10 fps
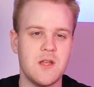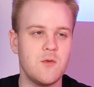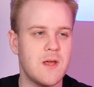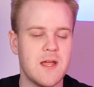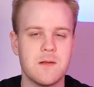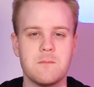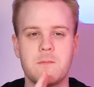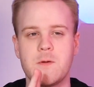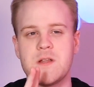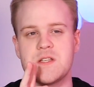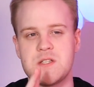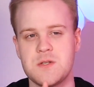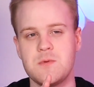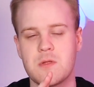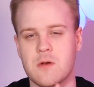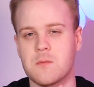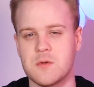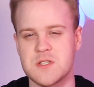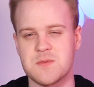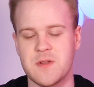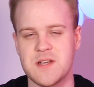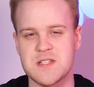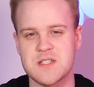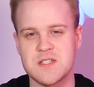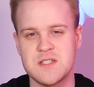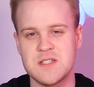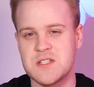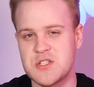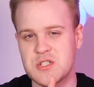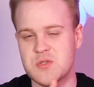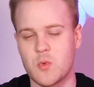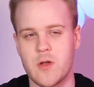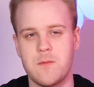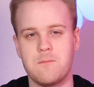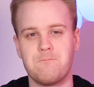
You can't put in 2 Thunderbolt displays, just 1.